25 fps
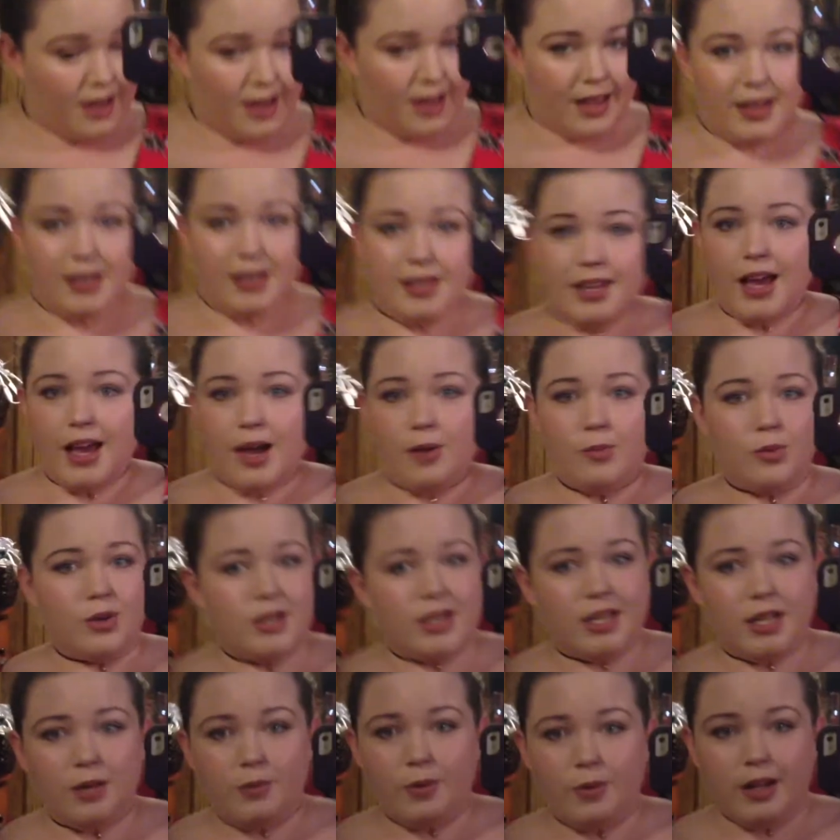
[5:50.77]
and yeah, we're
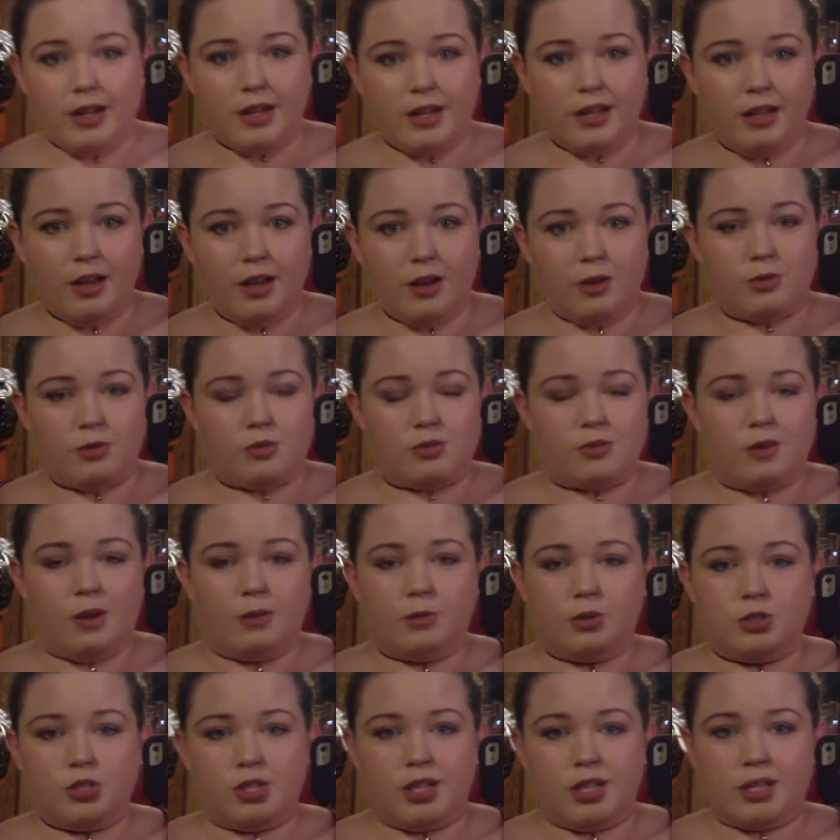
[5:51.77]
getting ready to go, so I
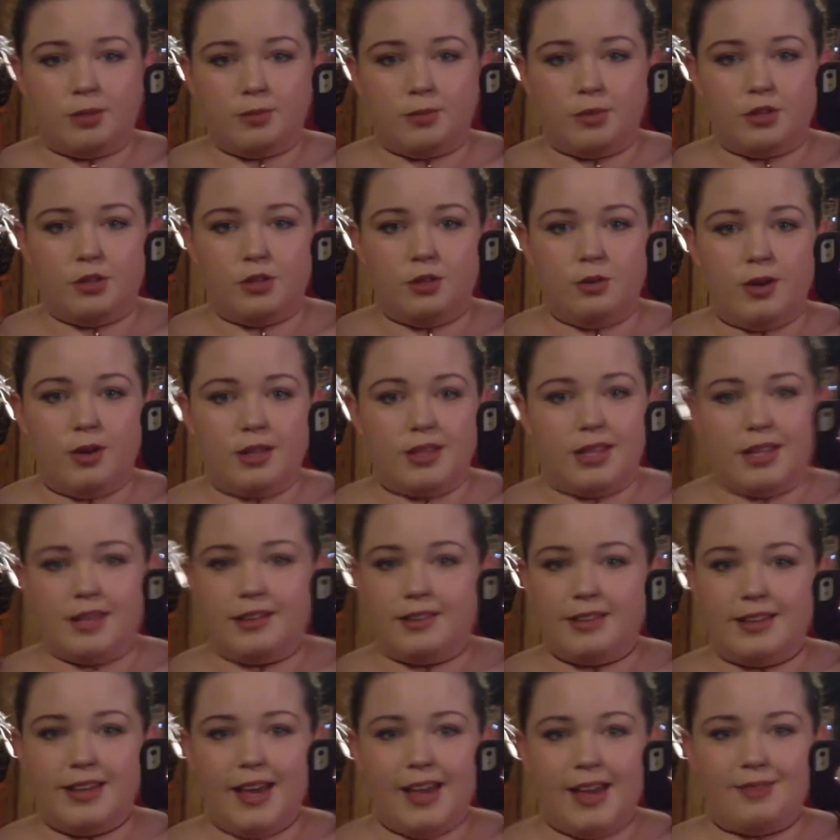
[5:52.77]
will check in with you at the end
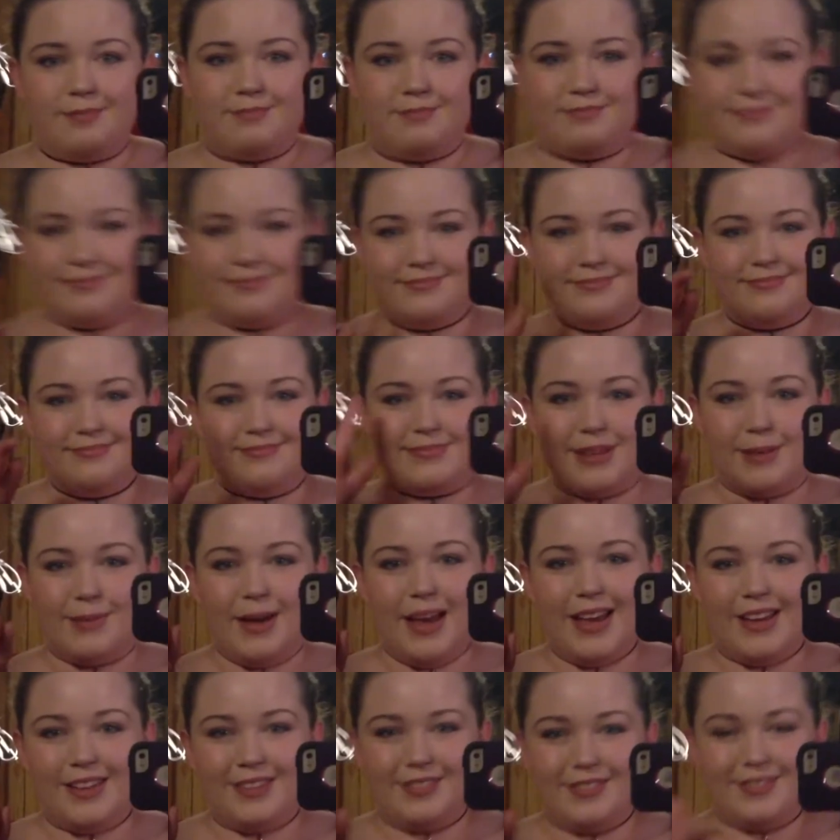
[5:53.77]
of the night. Bye
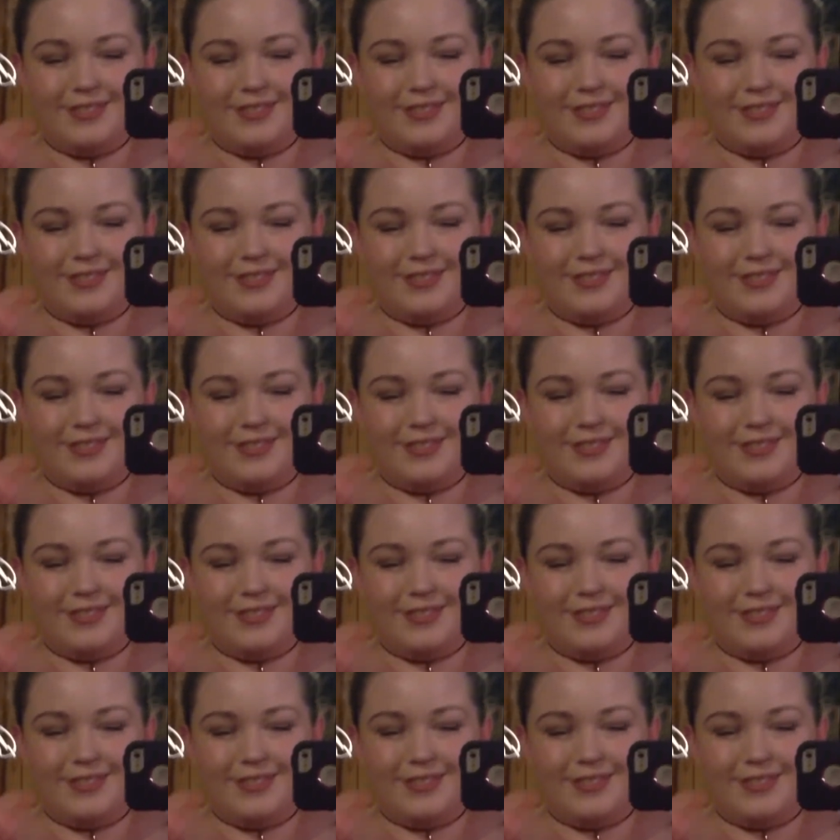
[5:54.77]
bye.